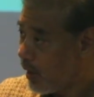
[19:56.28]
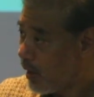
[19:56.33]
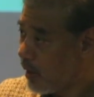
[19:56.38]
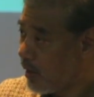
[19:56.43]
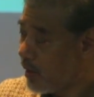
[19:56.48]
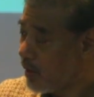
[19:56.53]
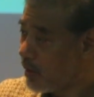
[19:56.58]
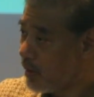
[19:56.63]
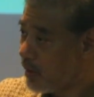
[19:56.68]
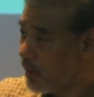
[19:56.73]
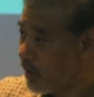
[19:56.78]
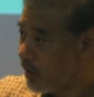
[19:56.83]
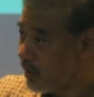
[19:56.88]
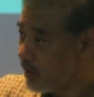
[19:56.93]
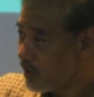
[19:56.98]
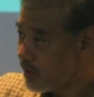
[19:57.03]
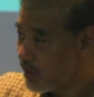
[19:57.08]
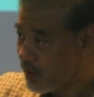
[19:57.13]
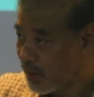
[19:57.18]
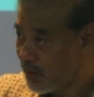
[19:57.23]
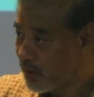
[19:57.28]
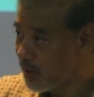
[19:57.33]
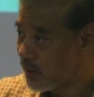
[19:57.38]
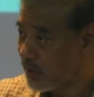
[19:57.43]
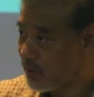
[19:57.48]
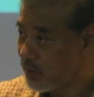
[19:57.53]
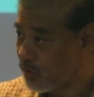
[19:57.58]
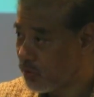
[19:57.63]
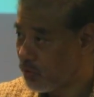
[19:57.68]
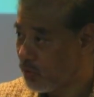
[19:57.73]
And
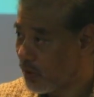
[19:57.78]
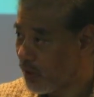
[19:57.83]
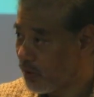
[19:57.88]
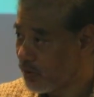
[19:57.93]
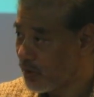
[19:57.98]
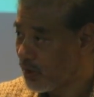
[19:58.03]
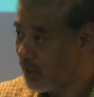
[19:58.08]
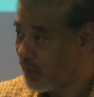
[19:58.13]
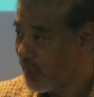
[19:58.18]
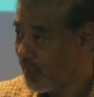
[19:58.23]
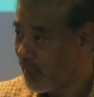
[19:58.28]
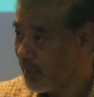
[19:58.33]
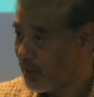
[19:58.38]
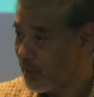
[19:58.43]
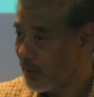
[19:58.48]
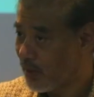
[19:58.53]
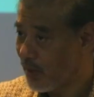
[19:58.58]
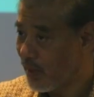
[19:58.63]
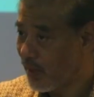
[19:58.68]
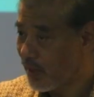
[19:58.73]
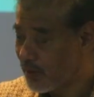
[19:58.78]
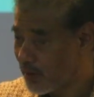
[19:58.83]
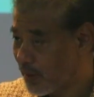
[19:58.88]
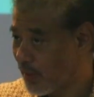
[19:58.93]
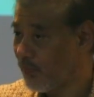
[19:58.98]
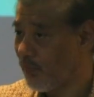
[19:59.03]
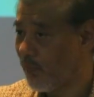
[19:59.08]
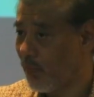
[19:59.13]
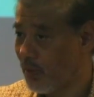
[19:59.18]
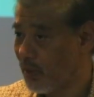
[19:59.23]
since 2008,
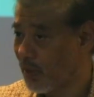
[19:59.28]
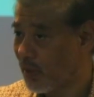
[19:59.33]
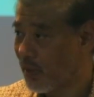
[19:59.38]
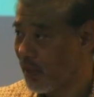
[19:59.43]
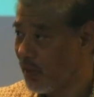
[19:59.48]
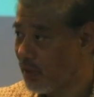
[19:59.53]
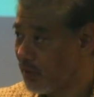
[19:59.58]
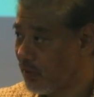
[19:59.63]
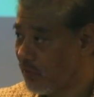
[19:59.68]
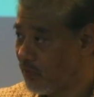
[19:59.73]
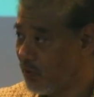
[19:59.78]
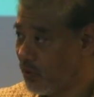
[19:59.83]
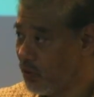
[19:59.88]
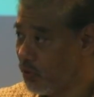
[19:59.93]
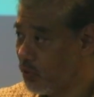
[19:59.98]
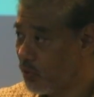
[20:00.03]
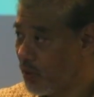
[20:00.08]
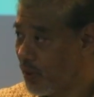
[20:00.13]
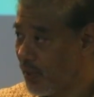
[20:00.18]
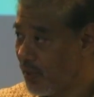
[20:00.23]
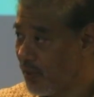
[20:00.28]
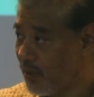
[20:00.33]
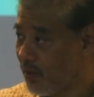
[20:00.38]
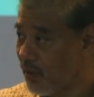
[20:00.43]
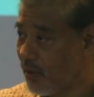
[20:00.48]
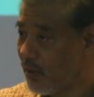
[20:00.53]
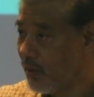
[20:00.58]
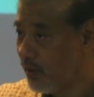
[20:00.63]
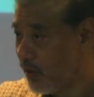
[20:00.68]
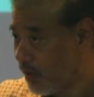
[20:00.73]
except in the case of the
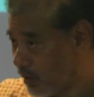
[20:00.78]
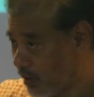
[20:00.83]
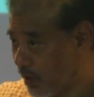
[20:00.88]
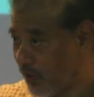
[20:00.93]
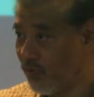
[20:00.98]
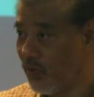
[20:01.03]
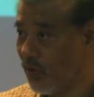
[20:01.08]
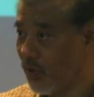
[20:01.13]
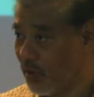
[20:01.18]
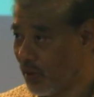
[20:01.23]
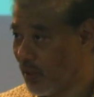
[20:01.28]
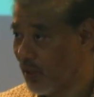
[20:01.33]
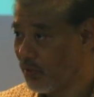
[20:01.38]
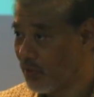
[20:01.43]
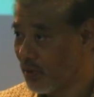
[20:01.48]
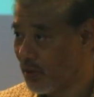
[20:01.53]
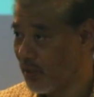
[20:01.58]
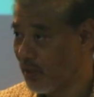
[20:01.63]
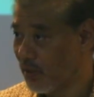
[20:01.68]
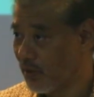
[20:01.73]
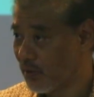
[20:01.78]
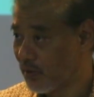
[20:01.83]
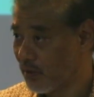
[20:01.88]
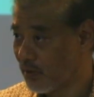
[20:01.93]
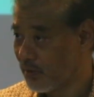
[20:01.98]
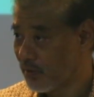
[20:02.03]
UK, they have gone down again.